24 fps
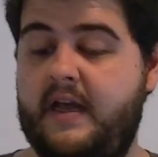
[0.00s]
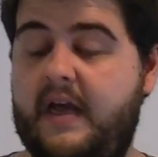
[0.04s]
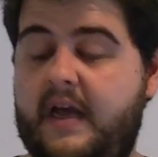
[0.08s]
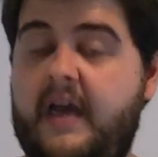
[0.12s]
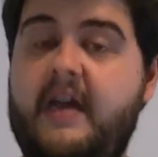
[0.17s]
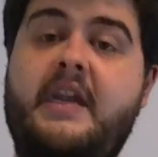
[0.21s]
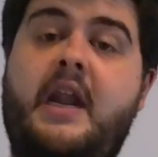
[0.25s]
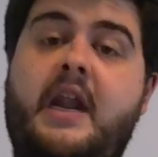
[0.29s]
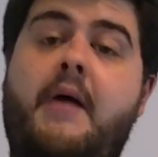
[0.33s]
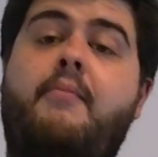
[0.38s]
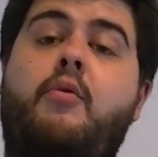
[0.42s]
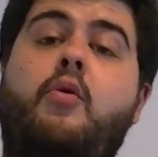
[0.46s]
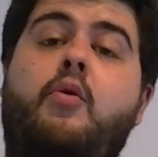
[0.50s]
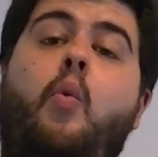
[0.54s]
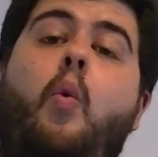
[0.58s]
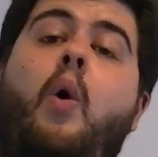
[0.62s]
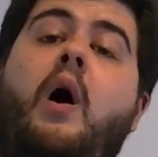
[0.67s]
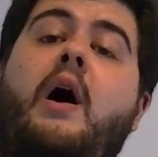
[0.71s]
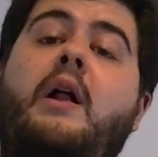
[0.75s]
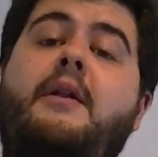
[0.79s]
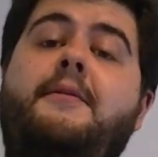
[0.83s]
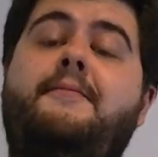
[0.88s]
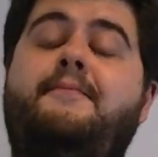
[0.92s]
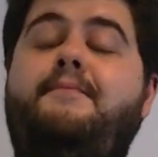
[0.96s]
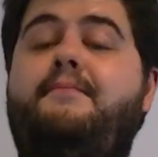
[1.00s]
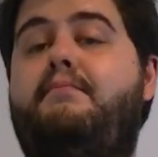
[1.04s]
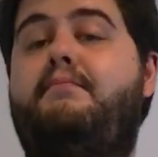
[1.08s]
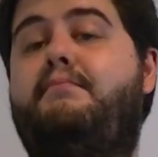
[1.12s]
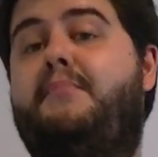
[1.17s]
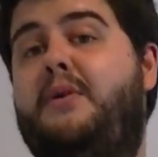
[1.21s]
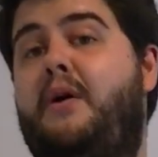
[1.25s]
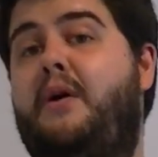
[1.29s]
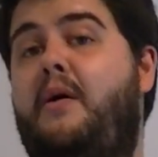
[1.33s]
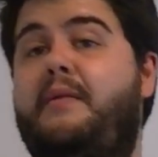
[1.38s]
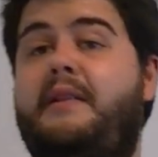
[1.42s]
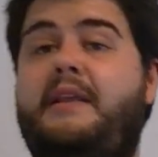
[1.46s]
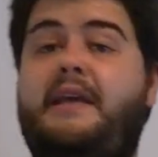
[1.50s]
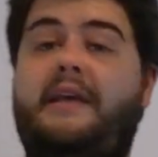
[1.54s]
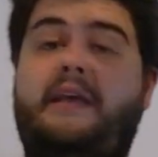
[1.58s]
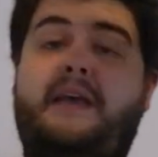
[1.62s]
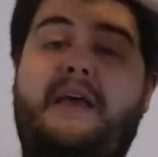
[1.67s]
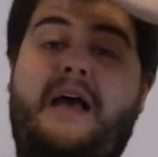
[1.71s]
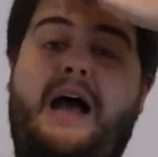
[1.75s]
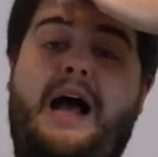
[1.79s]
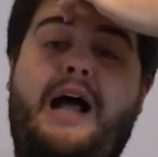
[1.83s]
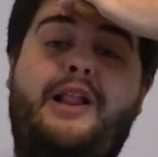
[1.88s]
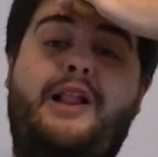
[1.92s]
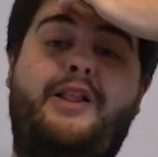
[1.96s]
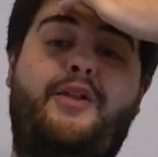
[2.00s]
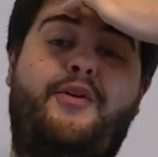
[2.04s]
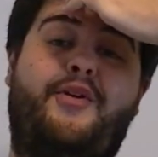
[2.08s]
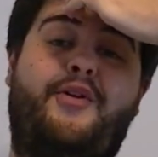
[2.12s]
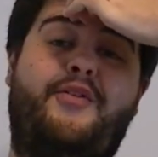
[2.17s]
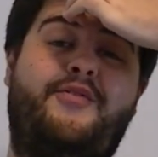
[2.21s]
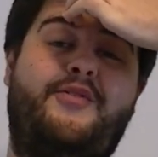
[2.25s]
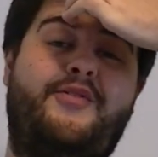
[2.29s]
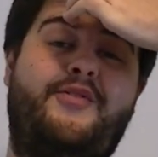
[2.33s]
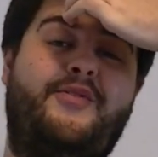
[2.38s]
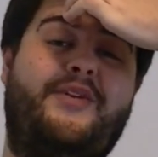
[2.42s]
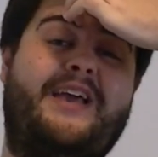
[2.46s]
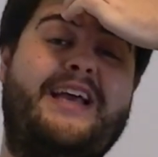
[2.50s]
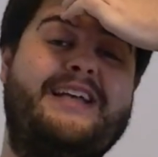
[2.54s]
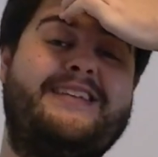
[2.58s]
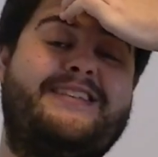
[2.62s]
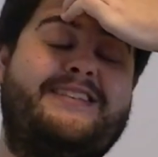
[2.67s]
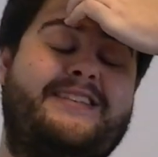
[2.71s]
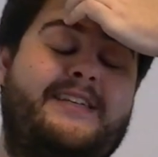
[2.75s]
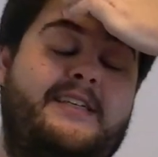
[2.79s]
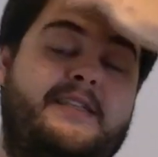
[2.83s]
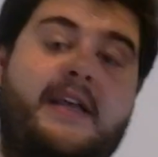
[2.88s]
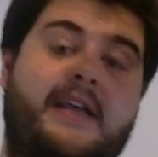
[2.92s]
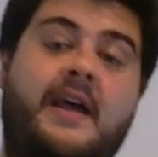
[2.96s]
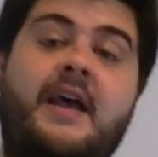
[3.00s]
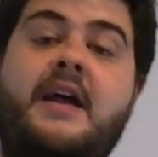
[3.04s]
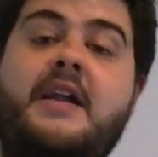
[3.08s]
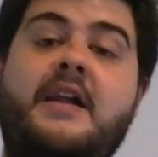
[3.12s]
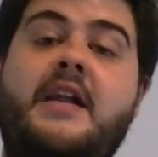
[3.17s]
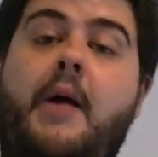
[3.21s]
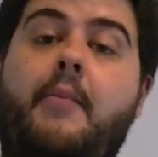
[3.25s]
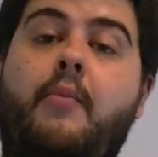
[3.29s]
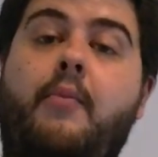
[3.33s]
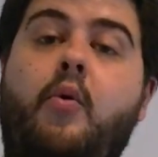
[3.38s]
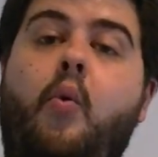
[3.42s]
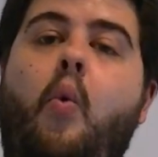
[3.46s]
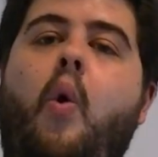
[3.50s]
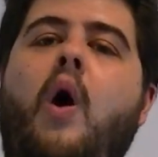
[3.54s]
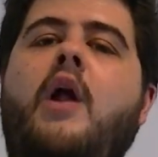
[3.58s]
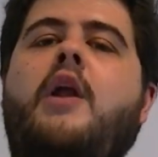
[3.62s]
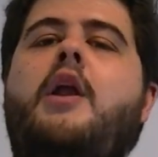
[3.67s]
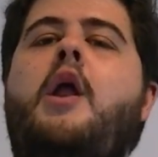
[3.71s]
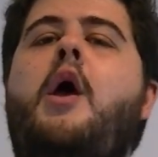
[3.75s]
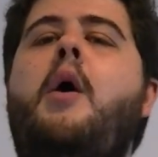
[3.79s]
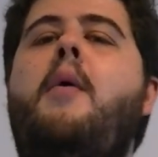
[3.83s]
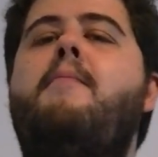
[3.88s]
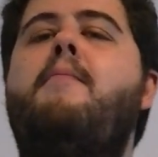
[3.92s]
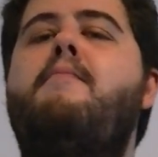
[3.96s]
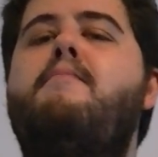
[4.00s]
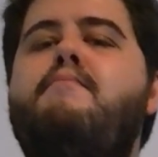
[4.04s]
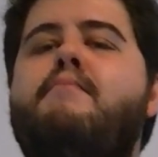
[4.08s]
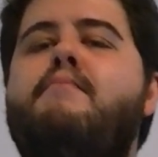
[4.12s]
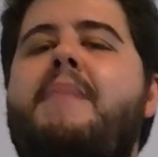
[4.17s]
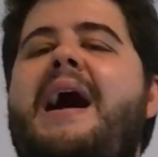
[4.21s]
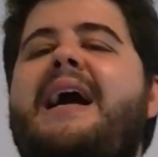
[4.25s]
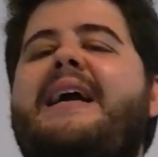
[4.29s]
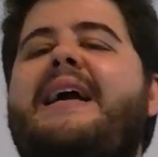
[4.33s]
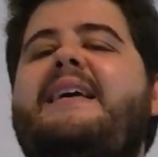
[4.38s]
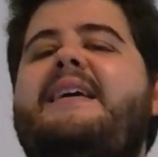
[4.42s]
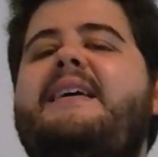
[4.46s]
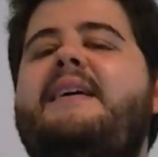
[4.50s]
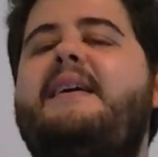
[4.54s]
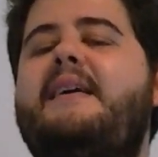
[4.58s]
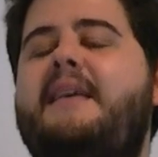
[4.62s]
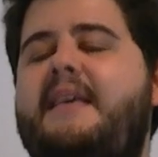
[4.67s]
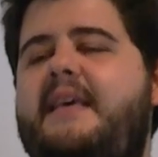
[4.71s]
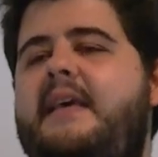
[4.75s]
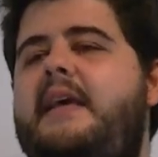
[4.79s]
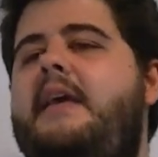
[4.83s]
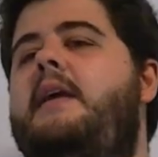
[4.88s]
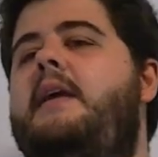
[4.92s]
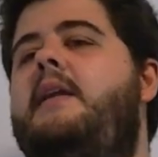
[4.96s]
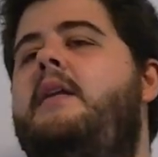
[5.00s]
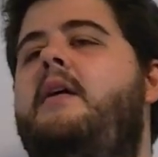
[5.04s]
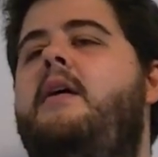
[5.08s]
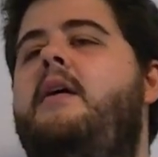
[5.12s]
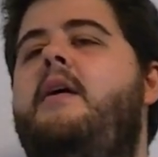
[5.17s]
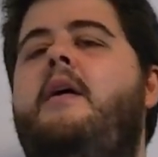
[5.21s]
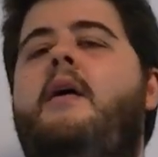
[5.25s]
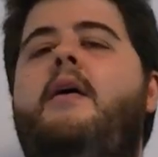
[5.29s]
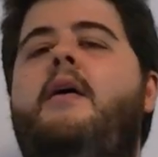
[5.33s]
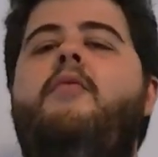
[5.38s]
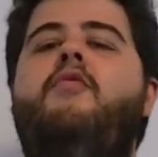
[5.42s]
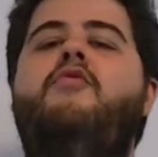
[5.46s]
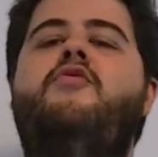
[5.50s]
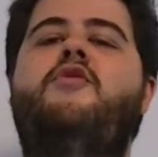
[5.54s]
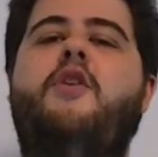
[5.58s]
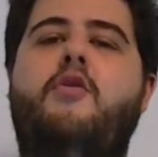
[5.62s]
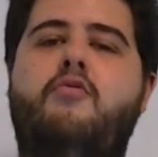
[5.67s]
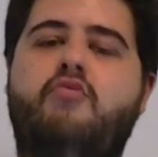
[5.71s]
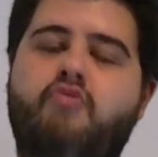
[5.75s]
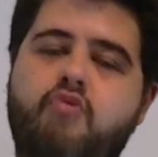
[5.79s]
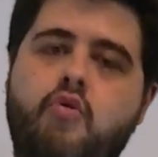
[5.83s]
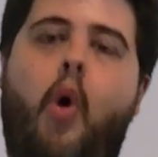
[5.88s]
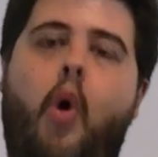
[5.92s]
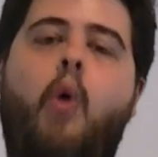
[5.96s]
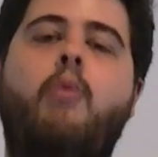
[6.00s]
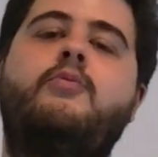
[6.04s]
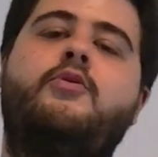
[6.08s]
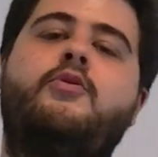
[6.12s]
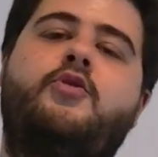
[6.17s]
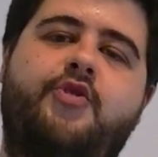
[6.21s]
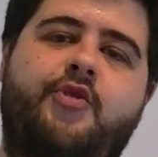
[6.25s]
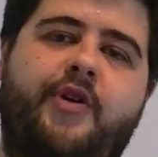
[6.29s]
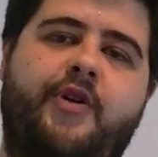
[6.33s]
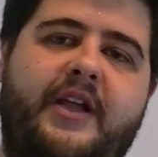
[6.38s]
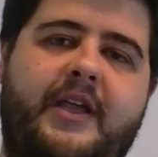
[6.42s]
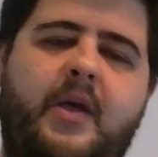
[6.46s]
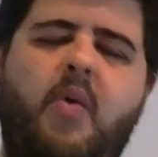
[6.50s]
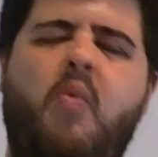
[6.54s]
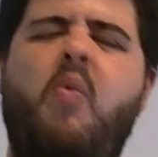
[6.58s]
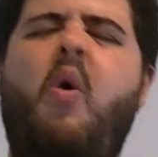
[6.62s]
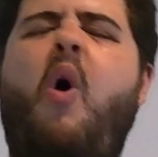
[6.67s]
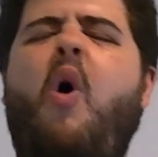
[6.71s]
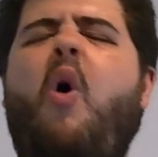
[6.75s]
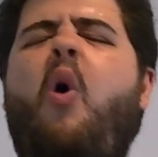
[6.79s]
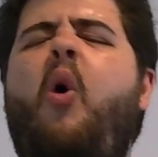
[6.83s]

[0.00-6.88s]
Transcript: And number one, probably a lot of you guessed it, number one, Mack King, the rope trick.